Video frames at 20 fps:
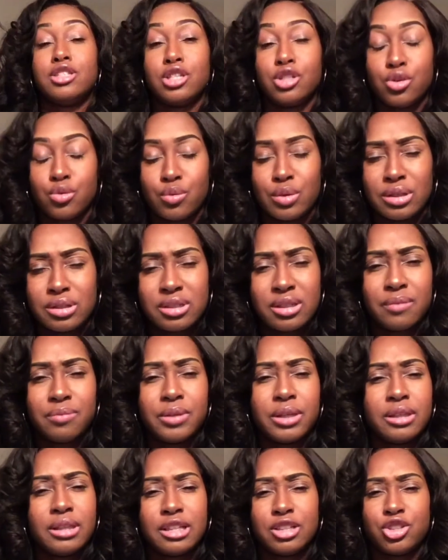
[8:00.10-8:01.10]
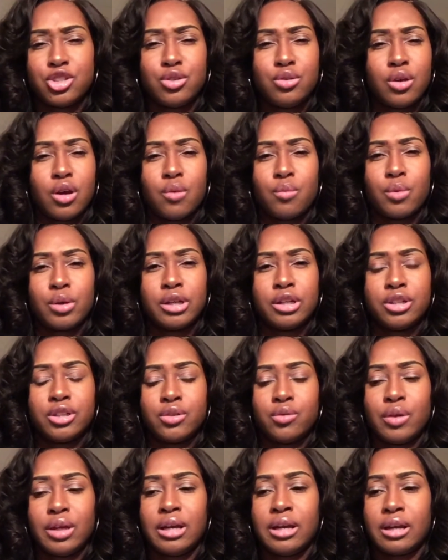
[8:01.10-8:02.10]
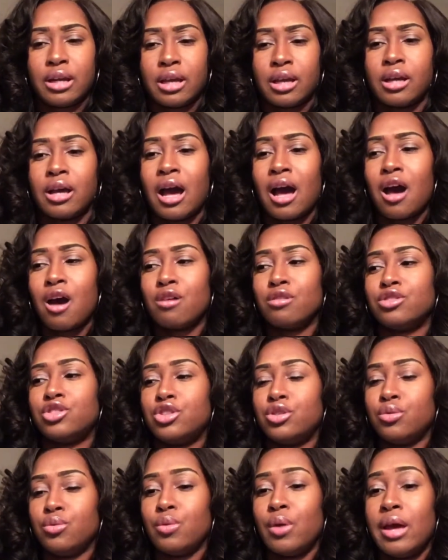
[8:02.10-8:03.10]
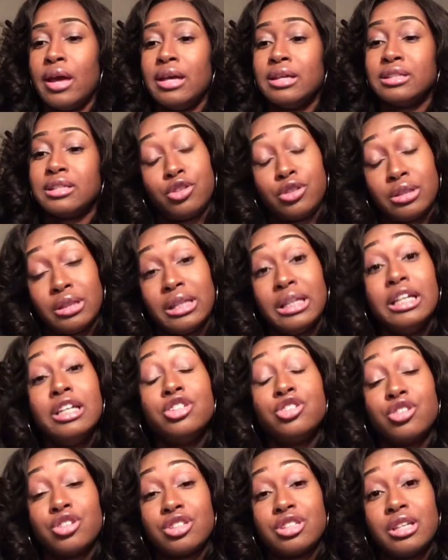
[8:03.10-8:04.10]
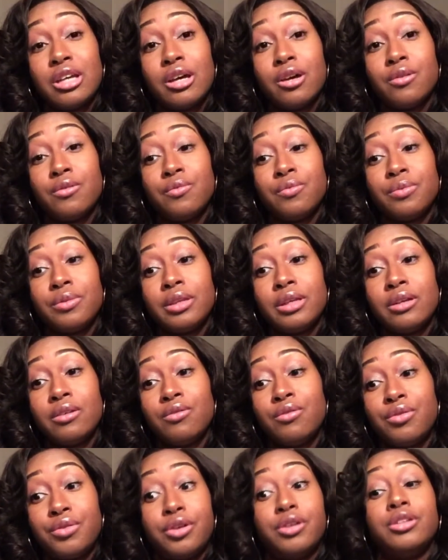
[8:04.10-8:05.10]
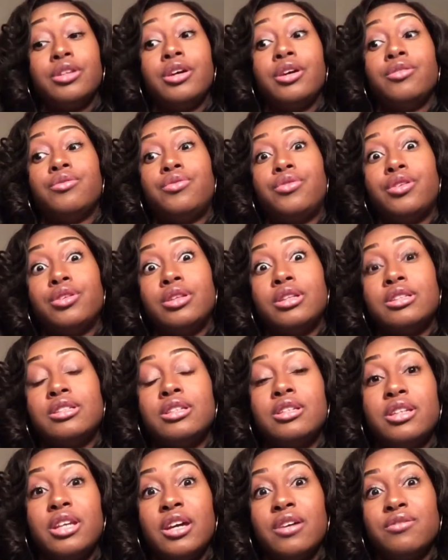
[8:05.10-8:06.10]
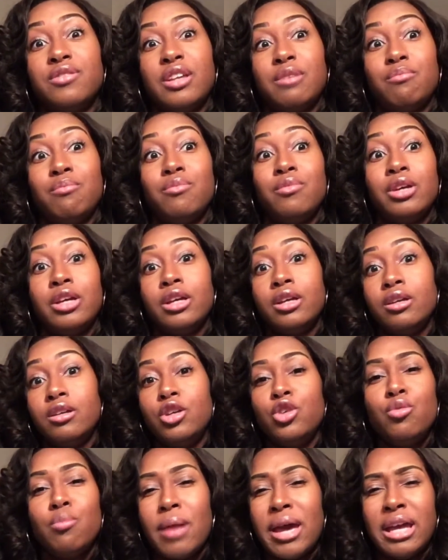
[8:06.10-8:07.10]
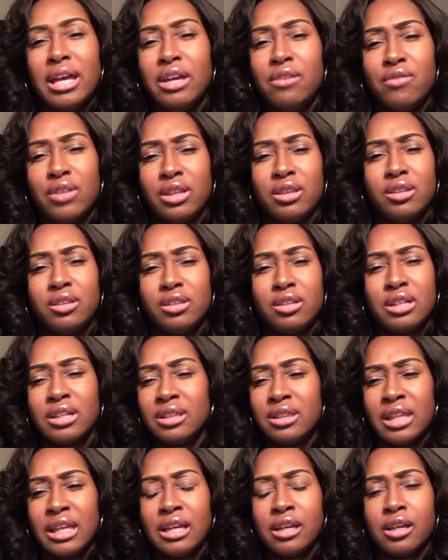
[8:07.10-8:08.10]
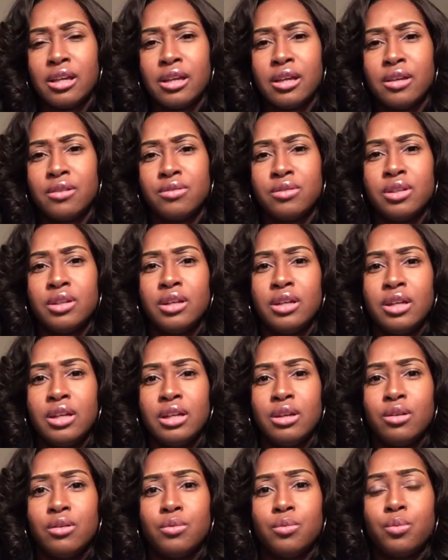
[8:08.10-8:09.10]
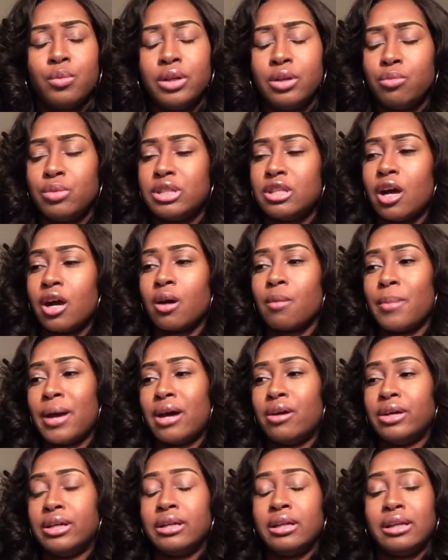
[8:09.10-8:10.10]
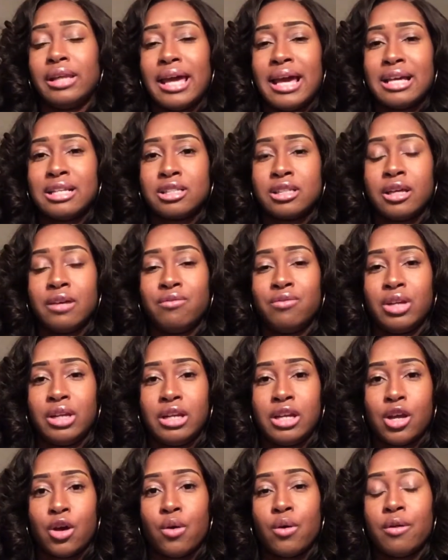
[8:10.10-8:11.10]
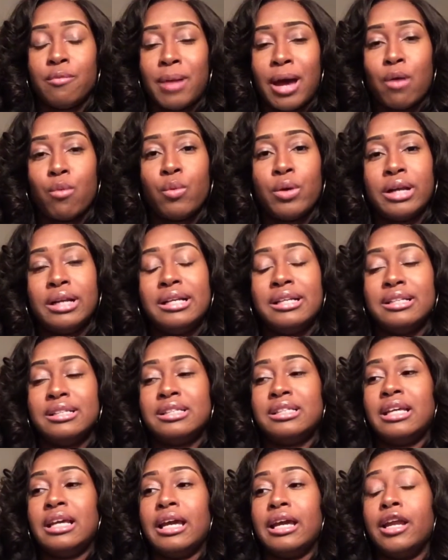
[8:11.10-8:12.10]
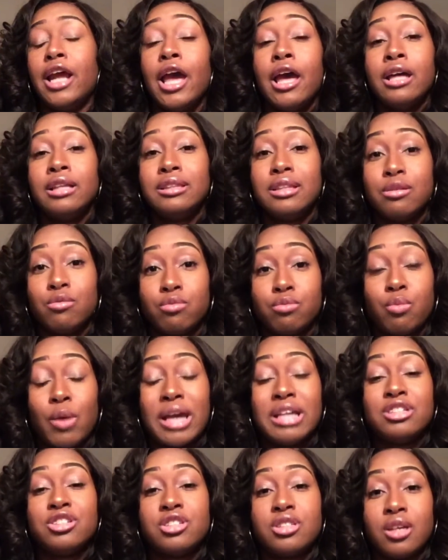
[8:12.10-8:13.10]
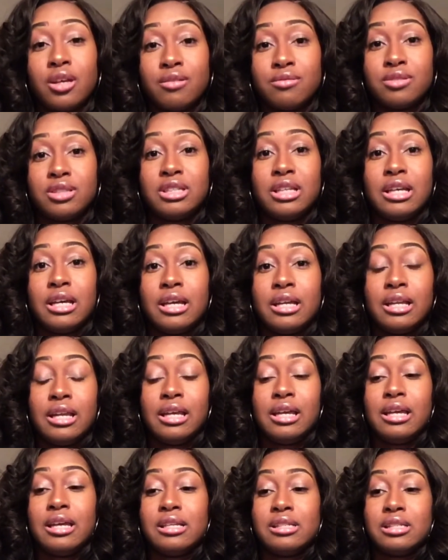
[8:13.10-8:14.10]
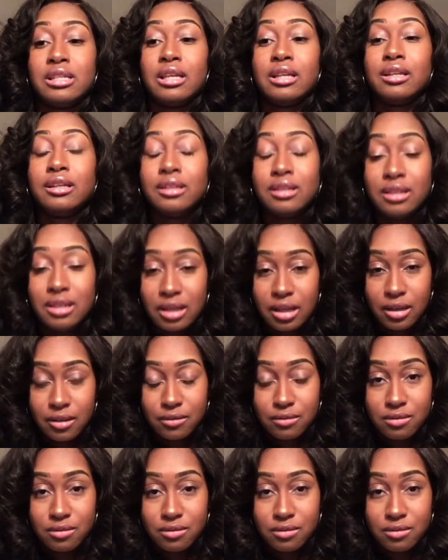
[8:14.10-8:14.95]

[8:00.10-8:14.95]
doing something that you don't want to do, and it could cause you to lead yourself further and further to death than you may even can think of. What did we talk about in the last video about what is sin? The wages of sin is death.